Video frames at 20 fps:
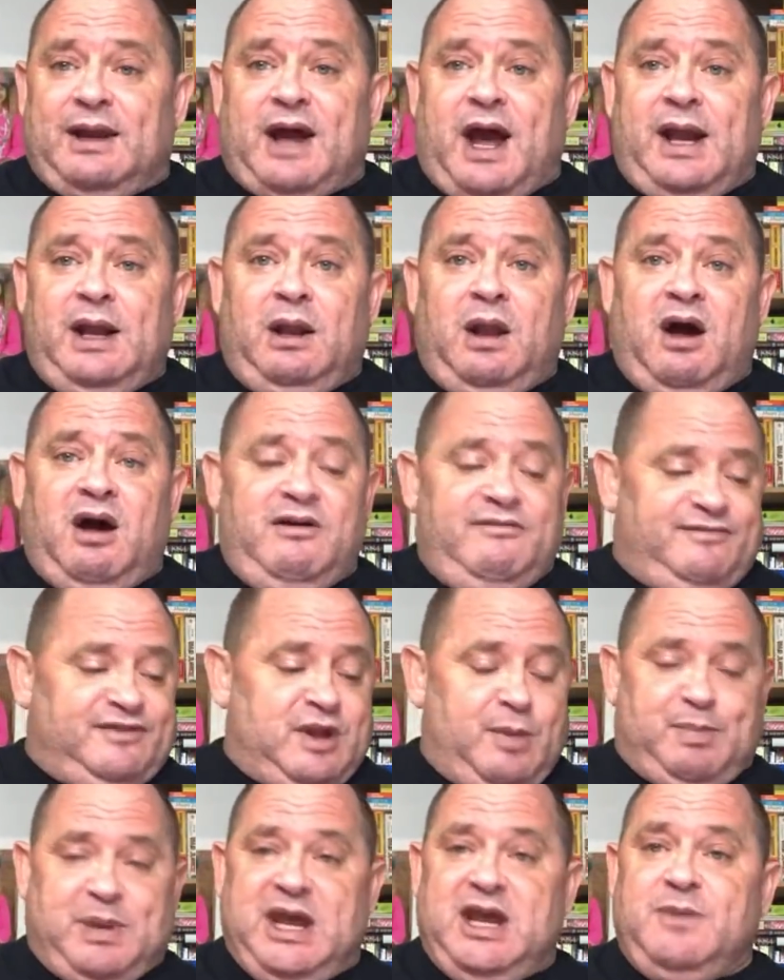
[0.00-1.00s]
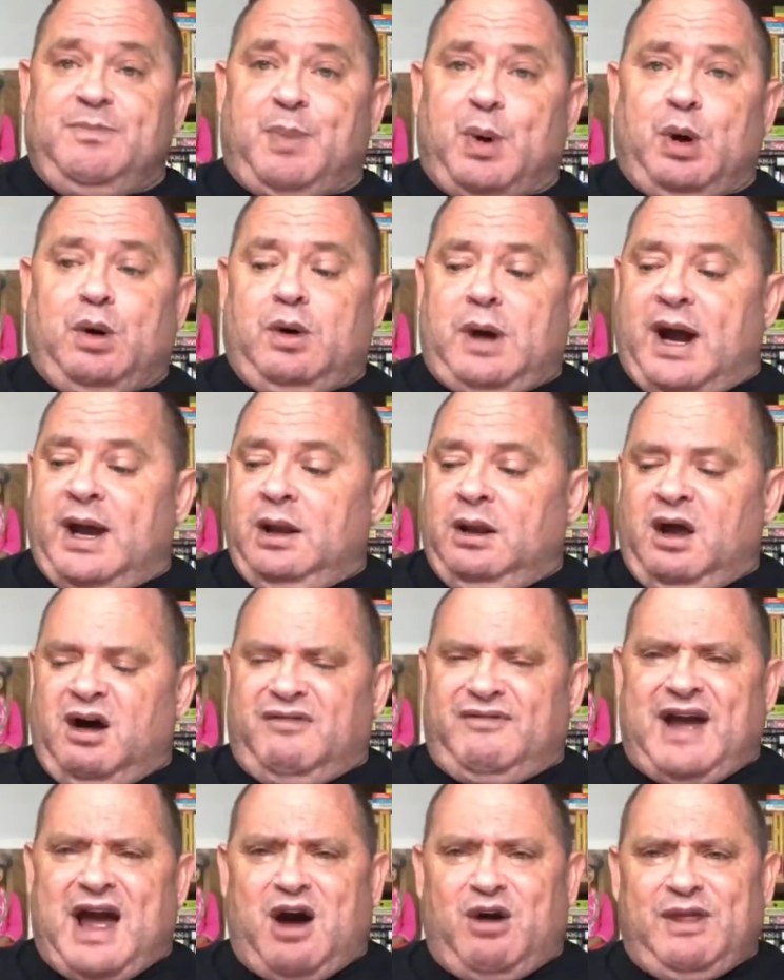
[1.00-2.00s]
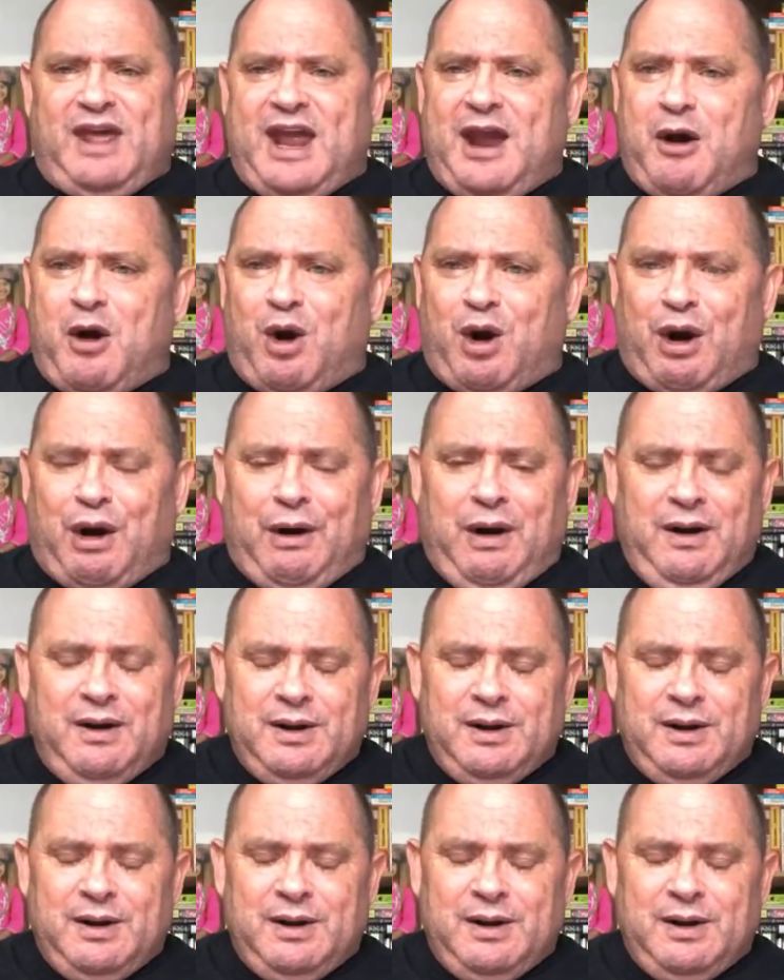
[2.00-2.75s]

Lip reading: I love the people. I love how they are.